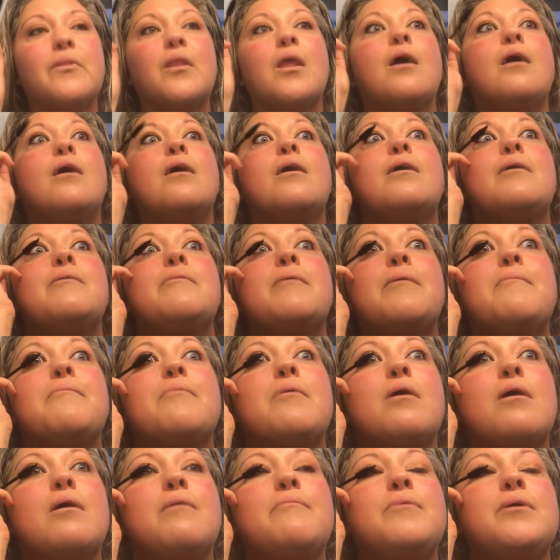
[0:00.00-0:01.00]
I'm
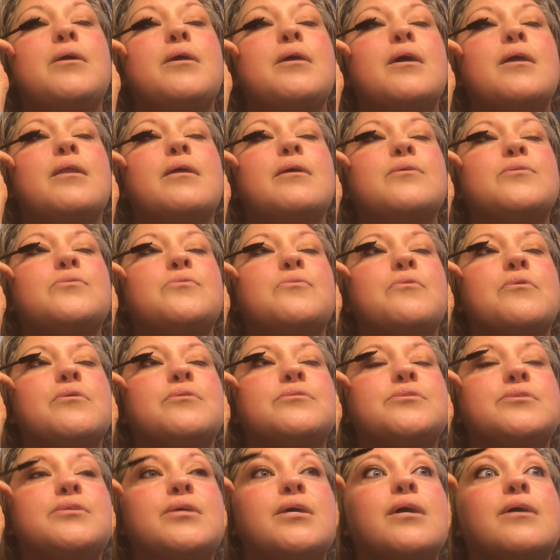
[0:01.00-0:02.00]
probably getting
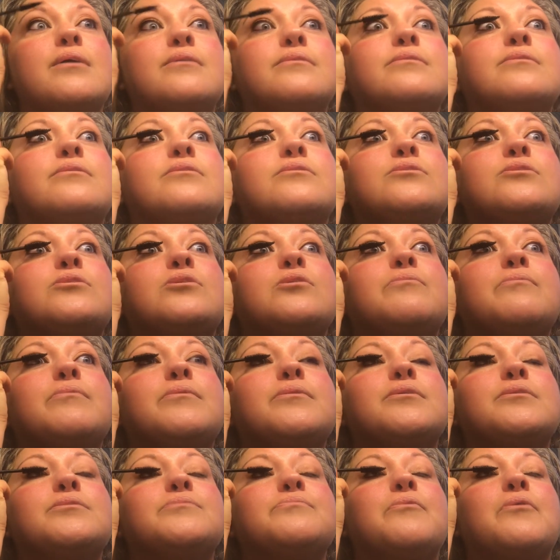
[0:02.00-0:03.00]
towards the end of the tube
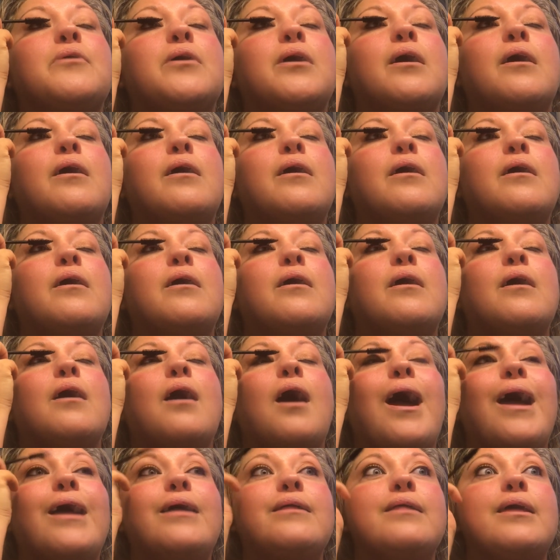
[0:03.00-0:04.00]
at this point.
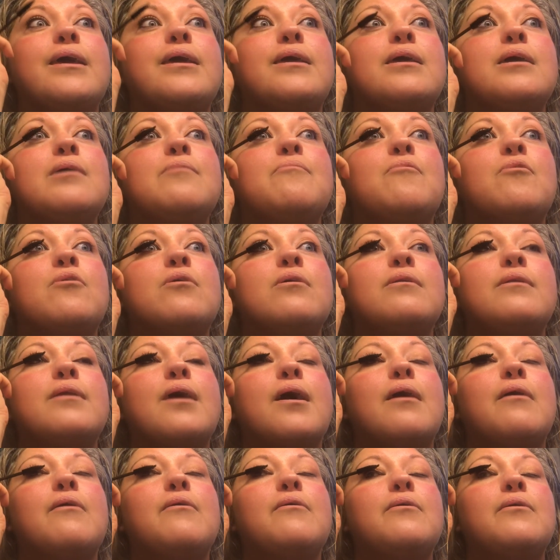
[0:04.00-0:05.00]
I like it more
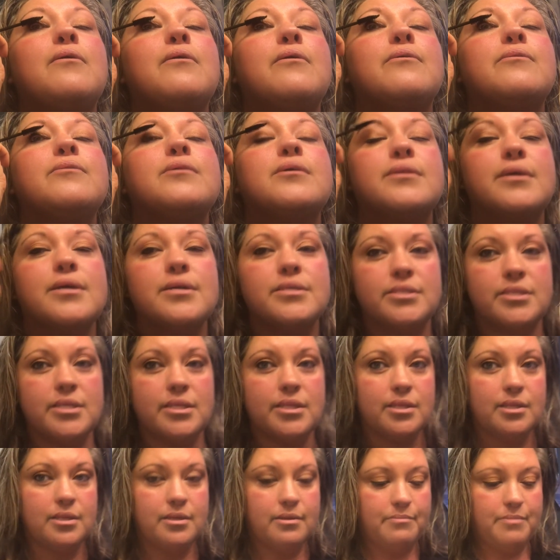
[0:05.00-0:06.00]
now than I
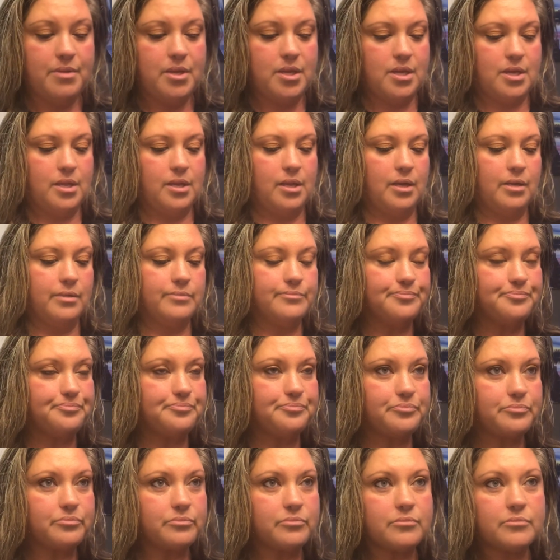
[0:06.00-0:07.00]
did in the beginning,
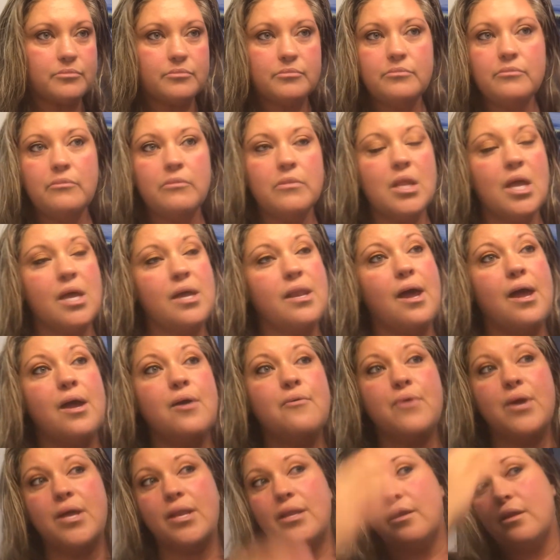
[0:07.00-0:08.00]
and I
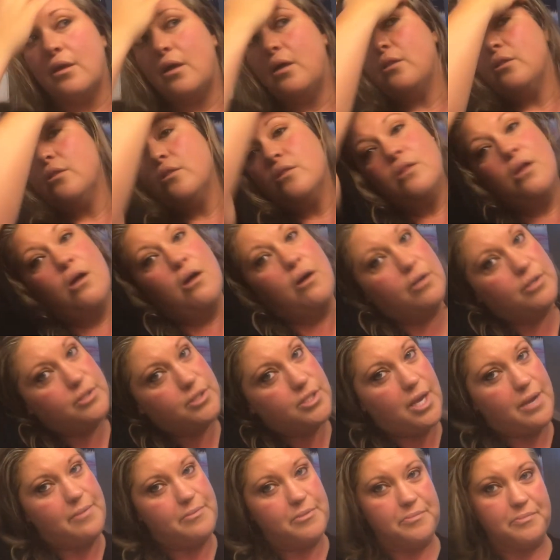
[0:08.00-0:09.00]
waited a long
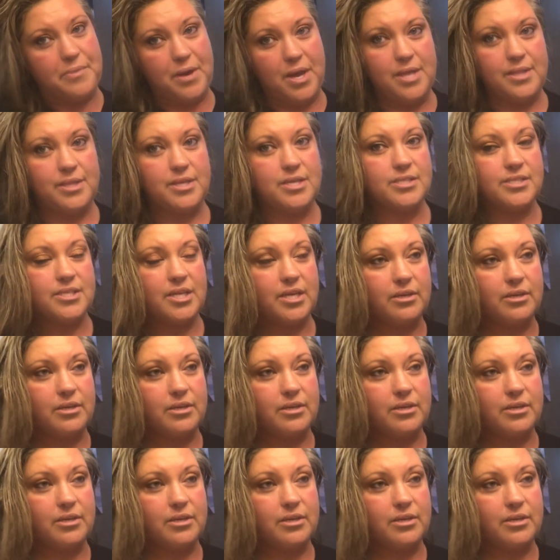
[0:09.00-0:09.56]
time to buy this.